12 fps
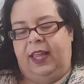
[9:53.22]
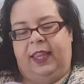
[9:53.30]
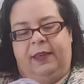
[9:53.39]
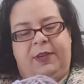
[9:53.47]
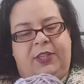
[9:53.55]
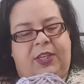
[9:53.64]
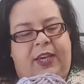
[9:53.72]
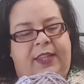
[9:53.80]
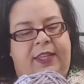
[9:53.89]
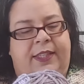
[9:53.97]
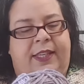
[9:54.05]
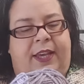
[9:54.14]
Let me check
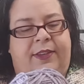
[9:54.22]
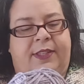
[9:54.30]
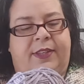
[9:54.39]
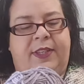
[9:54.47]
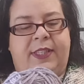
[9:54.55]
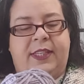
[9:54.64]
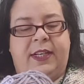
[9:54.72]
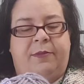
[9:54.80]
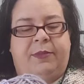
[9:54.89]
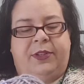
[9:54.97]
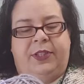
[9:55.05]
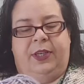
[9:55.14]
this out. So this is a
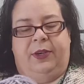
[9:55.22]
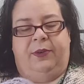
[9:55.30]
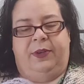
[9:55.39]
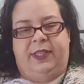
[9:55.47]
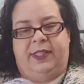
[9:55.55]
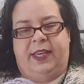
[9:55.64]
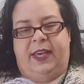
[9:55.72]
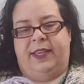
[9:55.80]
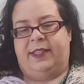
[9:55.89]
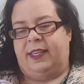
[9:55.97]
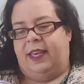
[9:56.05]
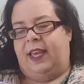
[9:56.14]
number 2. It
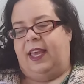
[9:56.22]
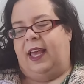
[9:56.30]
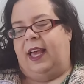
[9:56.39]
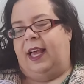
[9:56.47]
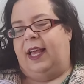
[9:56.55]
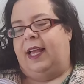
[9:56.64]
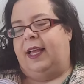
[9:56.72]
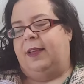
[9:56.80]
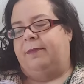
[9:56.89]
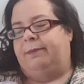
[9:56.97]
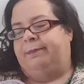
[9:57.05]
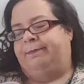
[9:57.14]
says
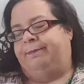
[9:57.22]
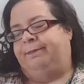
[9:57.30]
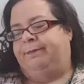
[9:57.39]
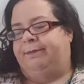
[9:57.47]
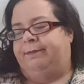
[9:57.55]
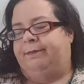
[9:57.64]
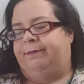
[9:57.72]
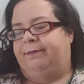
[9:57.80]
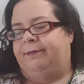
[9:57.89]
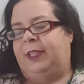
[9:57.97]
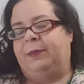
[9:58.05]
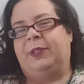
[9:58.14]

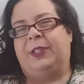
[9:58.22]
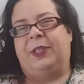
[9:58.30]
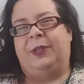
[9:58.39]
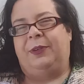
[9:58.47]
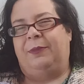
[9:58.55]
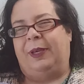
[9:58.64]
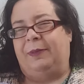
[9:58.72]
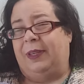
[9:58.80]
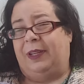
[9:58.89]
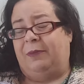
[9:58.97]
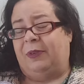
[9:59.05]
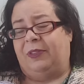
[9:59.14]
Number 2, maybe
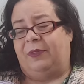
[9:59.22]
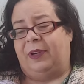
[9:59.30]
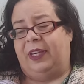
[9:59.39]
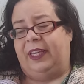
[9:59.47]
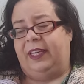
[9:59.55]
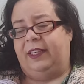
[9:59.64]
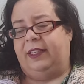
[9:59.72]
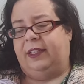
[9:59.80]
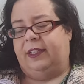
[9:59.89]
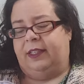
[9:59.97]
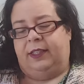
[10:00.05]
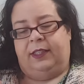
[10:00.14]
a number 3.
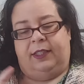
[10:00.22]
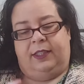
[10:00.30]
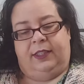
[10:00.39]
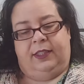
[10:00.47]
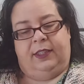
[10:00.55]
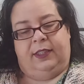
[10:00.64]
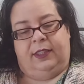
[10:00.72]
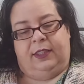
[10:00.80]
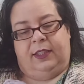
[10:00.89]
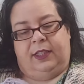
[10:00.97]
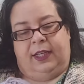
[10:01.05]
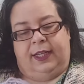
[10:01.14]

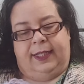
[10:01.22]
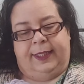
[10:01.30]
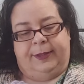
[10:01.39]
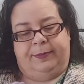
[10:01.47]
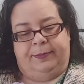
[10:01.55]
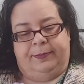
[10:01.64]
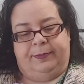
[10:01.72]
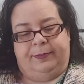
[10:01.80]
Um,